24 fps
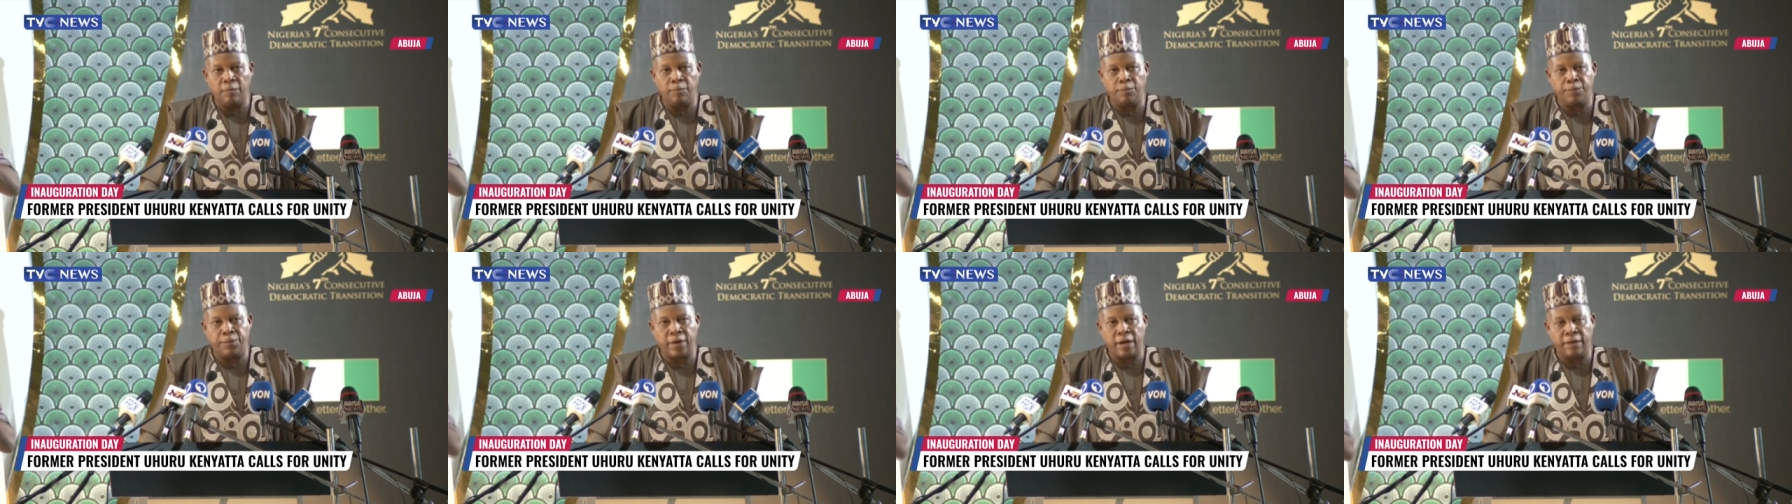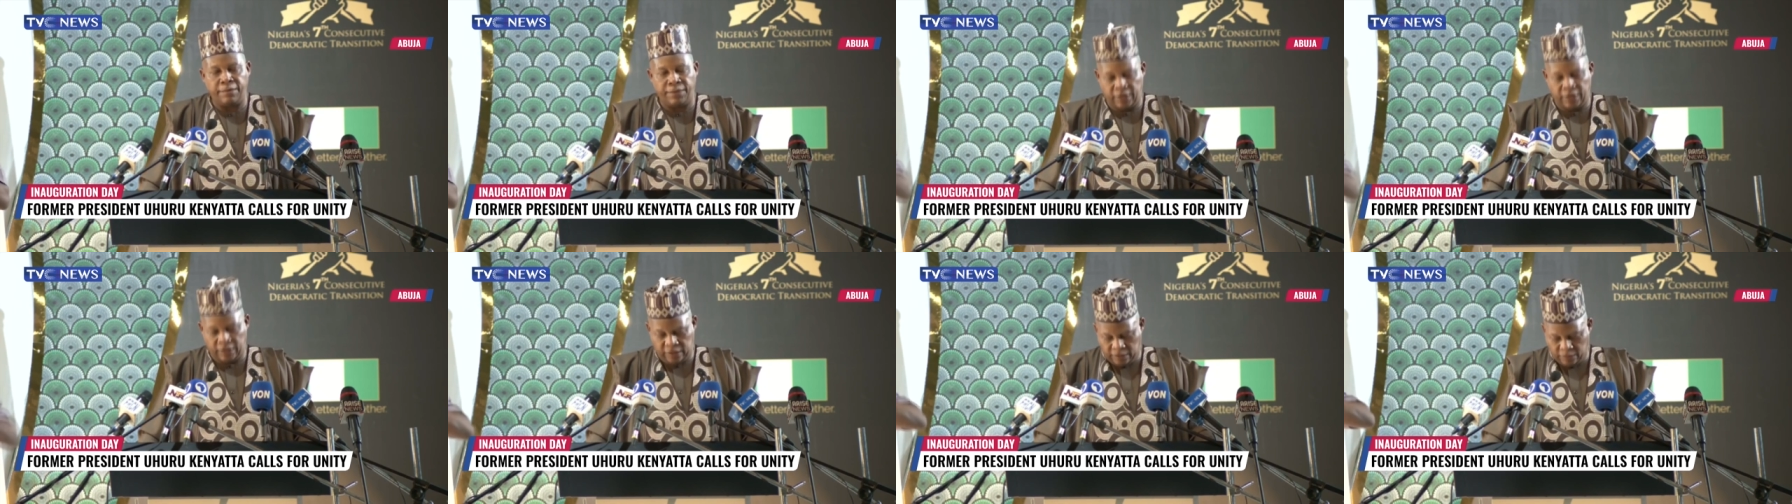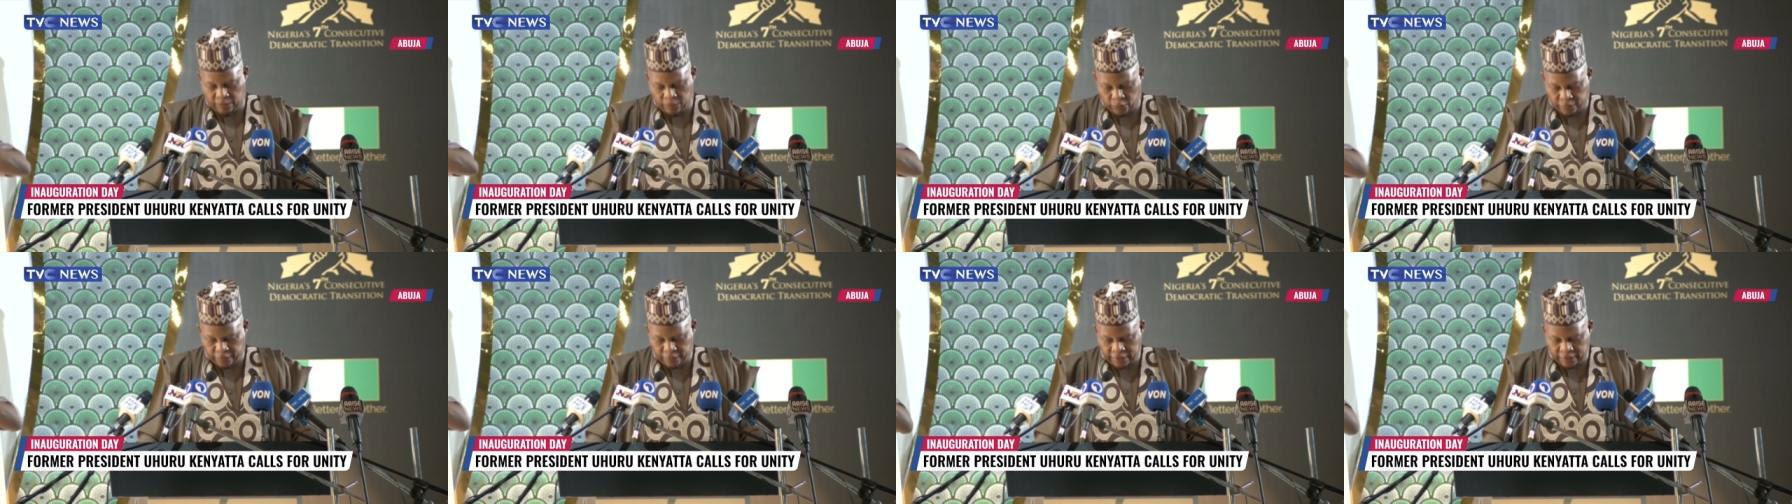imperfect
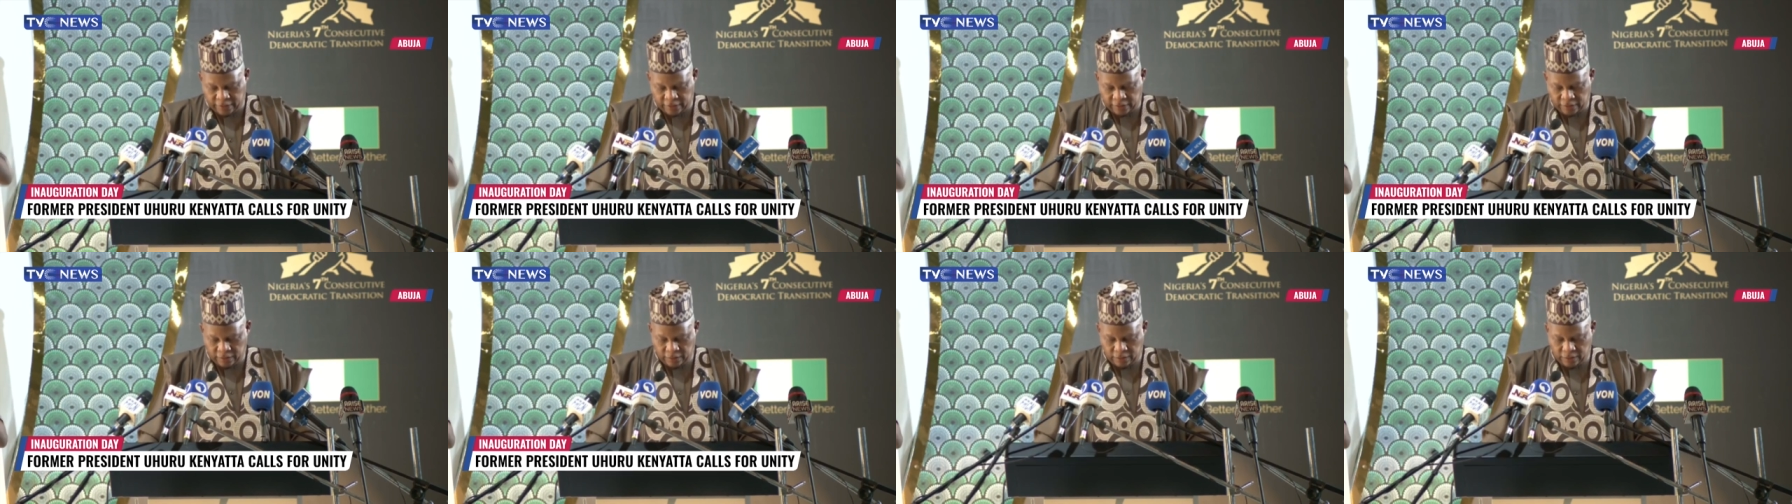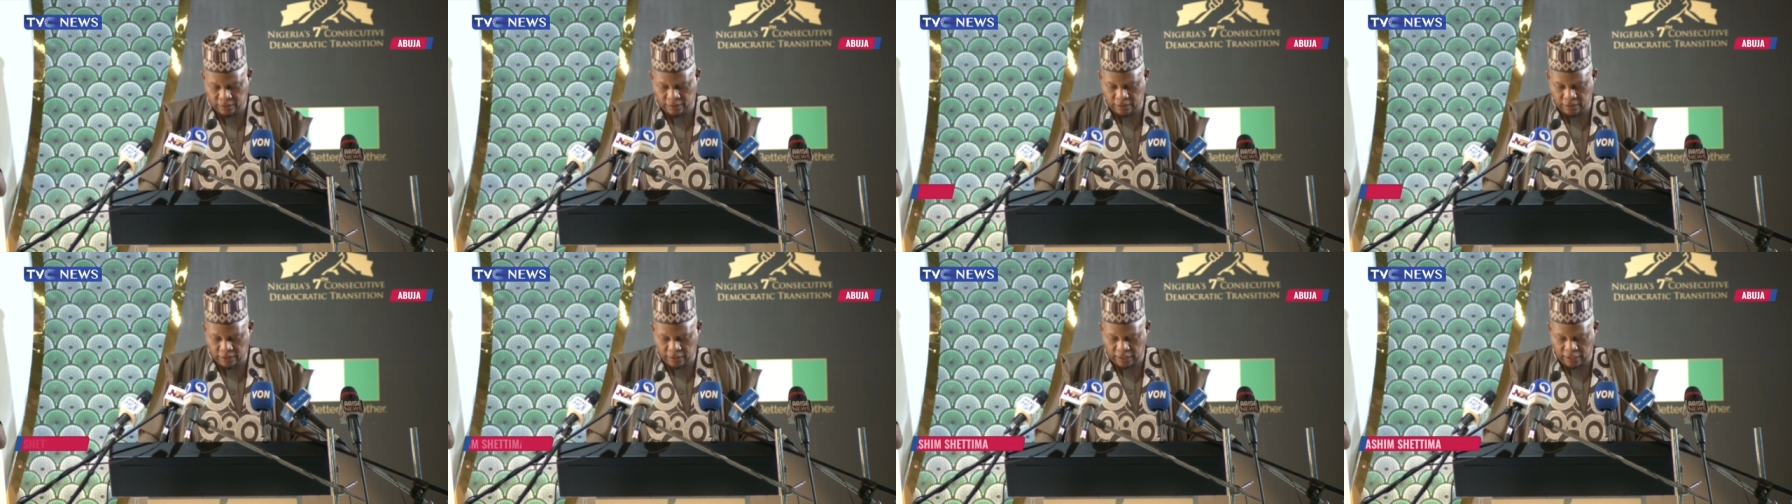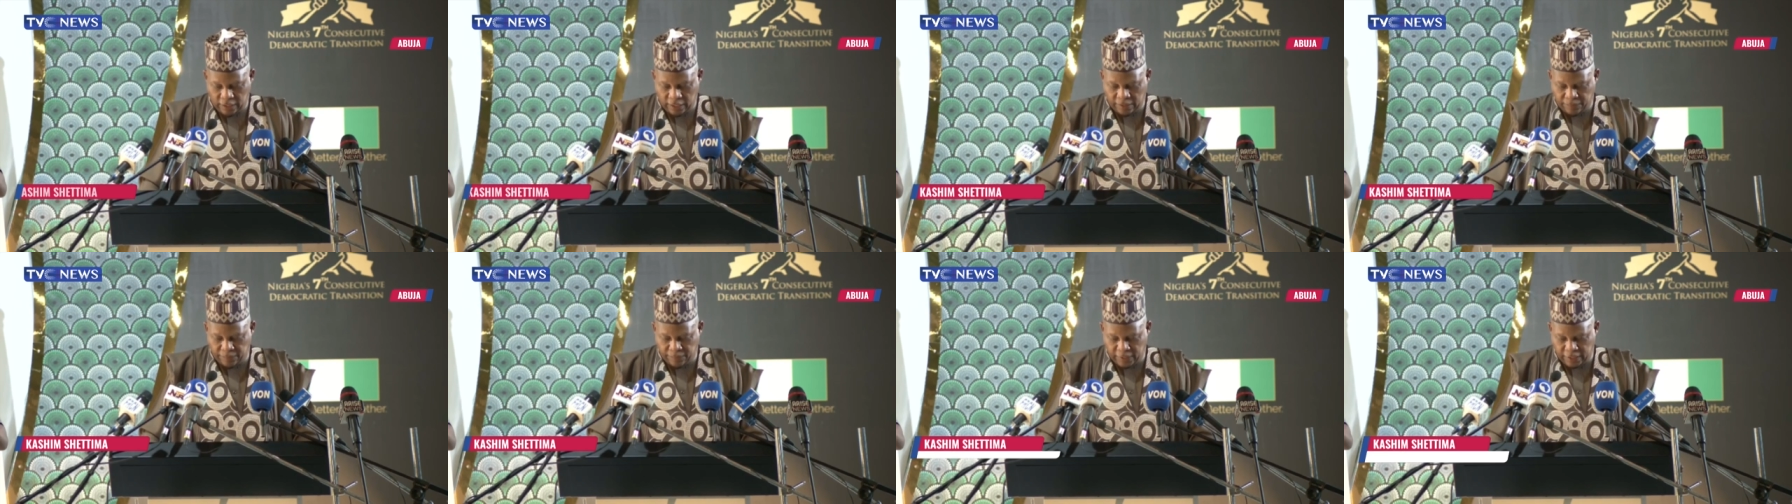democracy
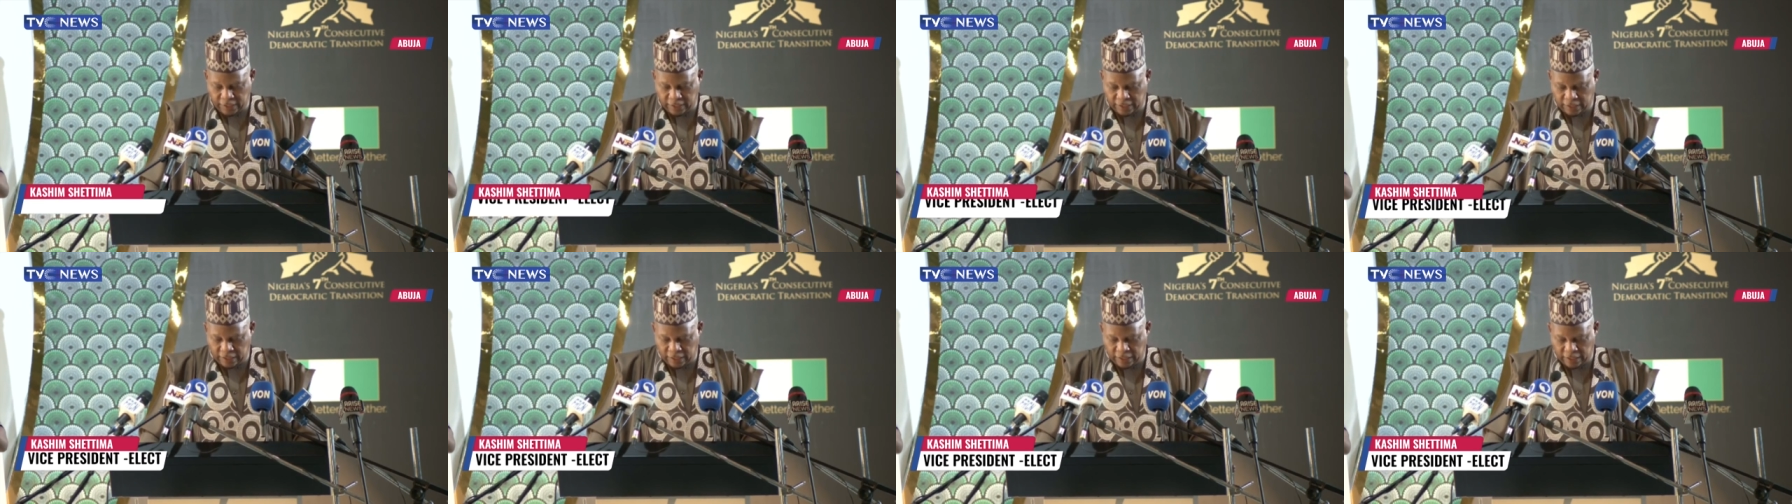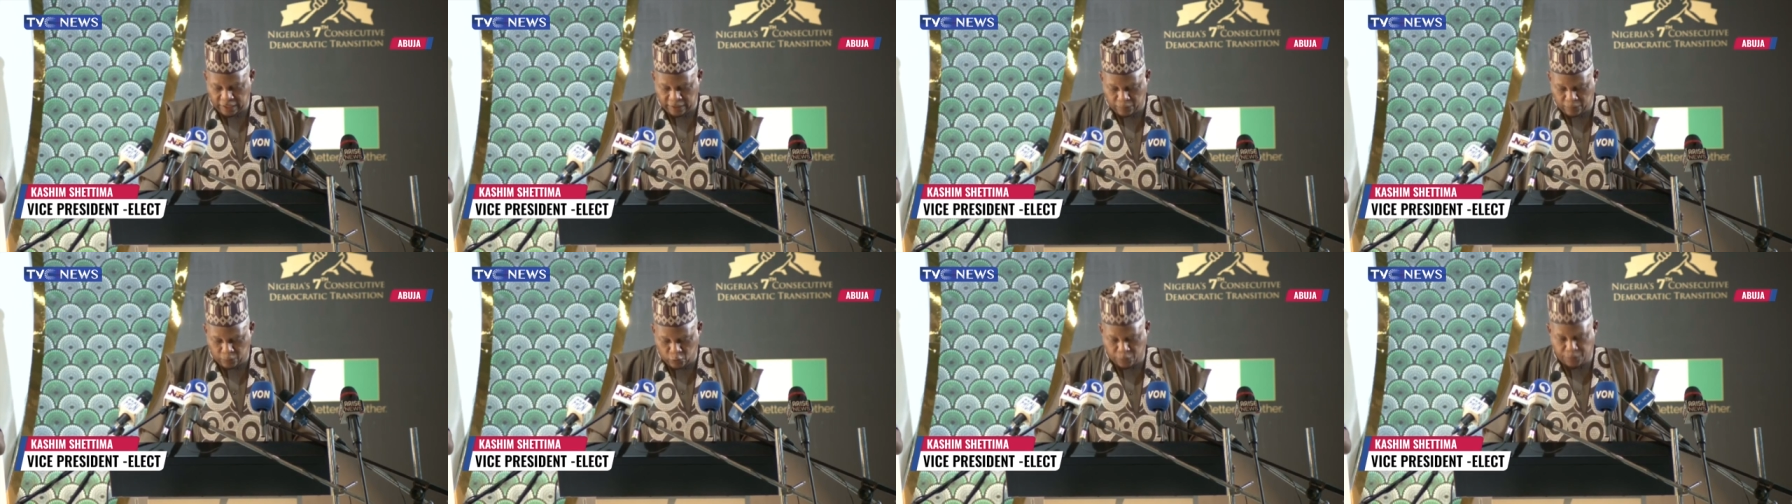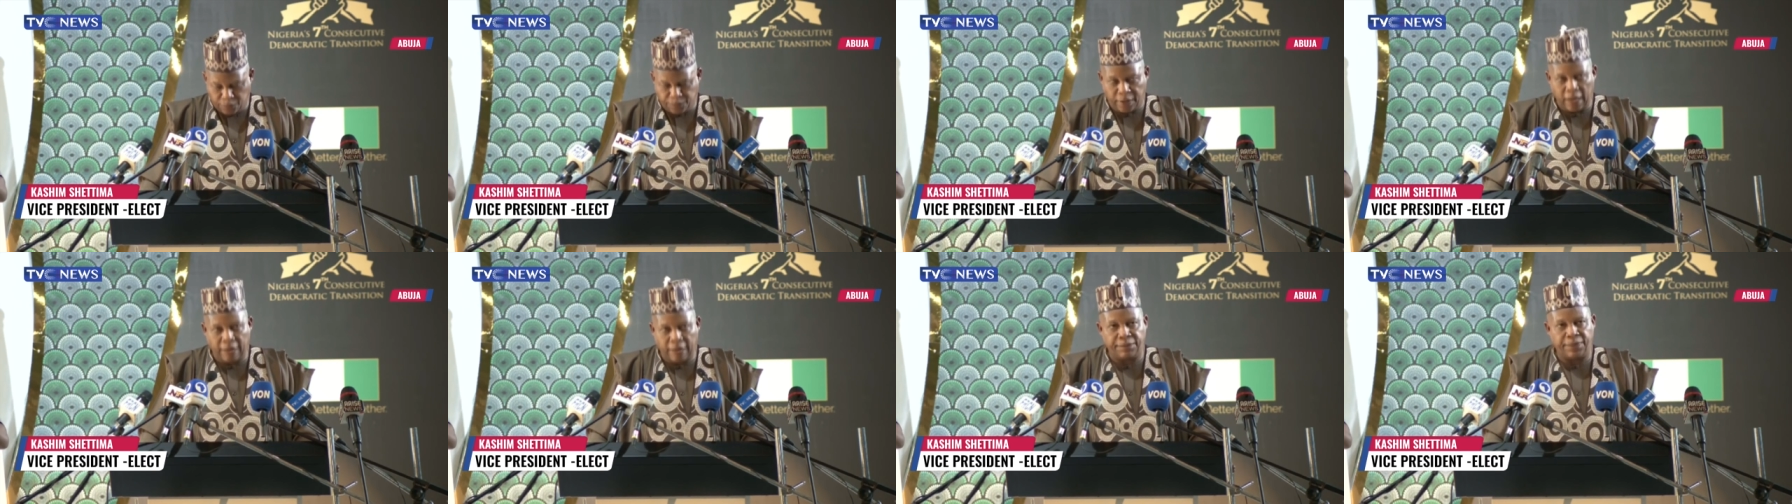is better than the
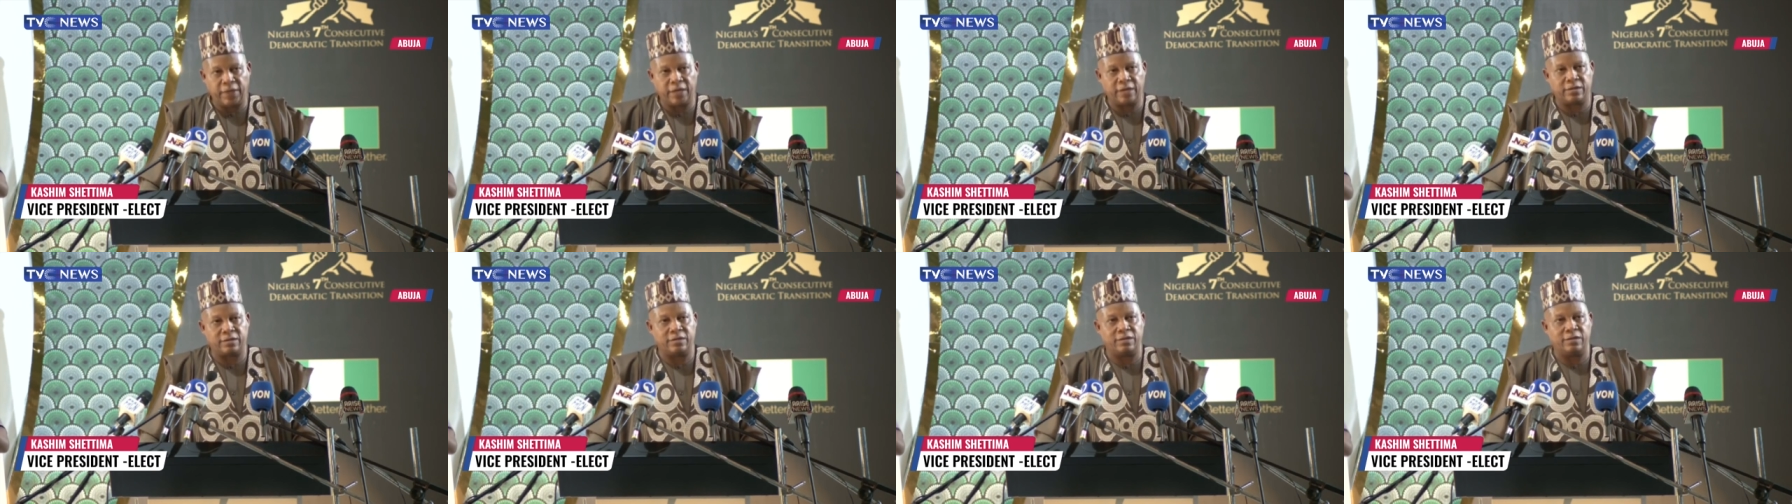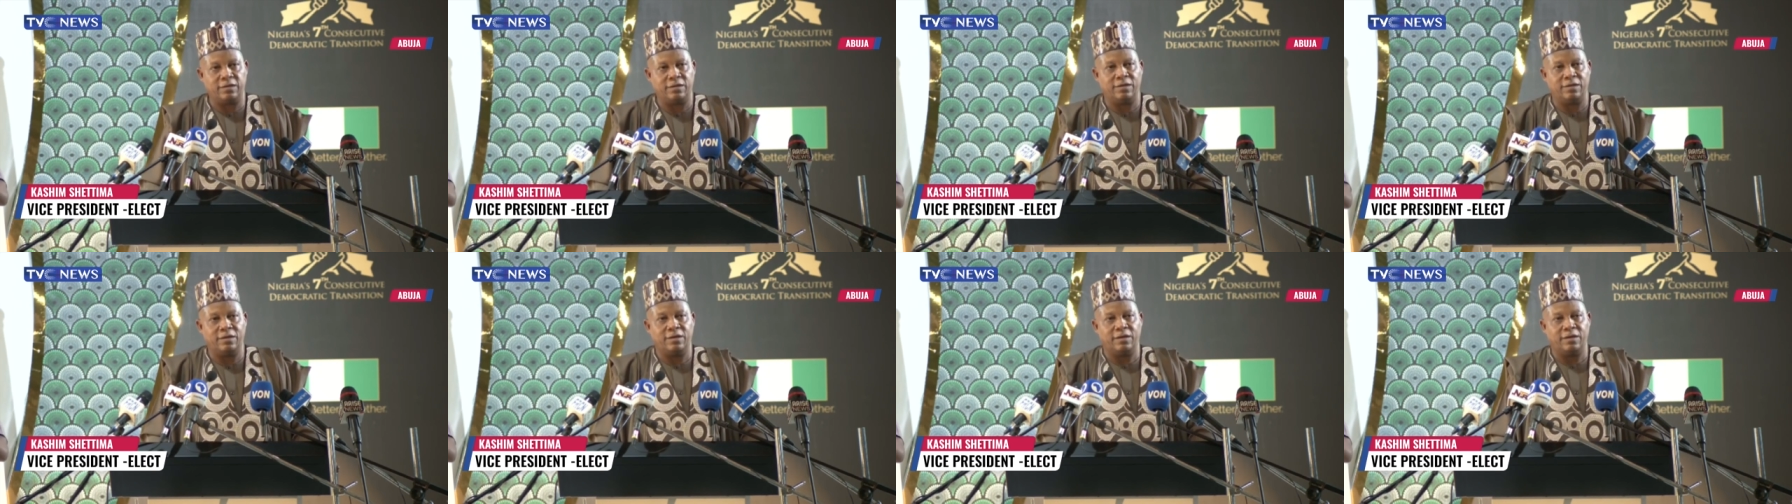most perfect